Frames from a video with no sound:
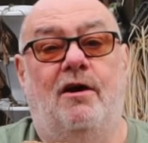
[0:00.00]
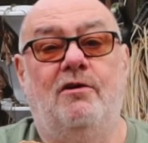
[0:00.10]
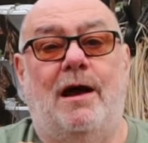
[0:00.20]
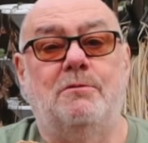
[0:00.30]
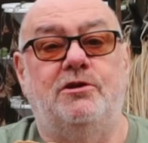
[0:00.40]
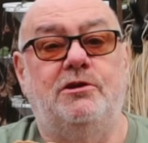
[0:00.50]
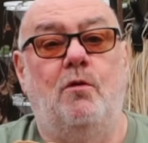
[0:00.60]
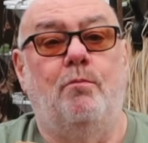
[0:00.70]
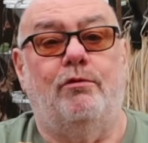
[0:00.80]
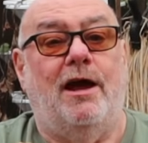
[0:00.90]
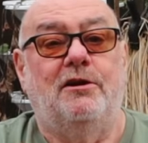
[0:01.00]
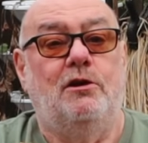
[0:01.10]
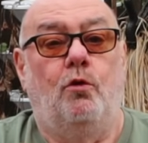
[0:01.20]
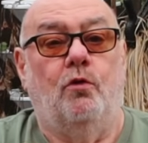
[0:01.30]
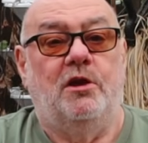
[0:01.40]
I got absolutely no brand
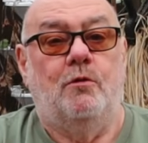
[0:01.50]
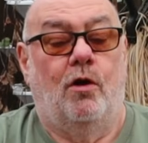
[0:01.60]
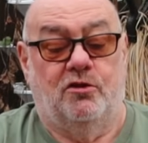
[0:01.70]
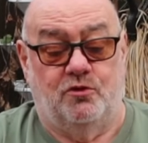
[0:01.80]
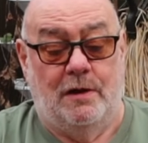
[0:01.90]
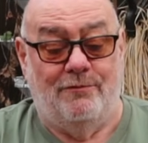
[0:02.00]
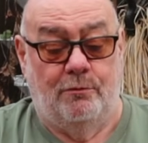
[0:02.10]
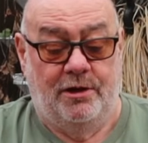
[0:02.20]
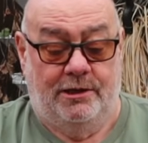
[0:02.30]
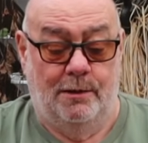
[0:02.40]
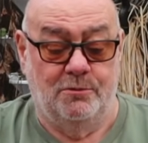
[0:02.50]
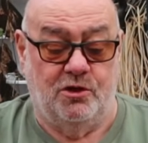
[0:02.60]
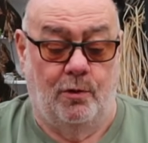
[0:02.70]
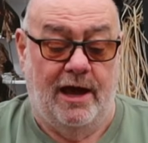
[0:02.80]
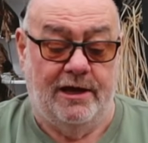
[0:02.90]
loyalty whatsoever when it comes
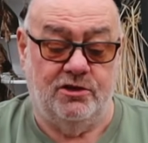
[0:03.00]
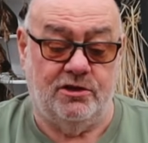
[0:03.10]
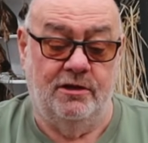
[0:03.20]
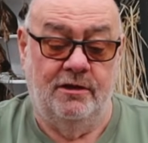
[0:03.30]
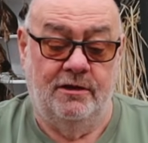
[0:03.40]
to eggs.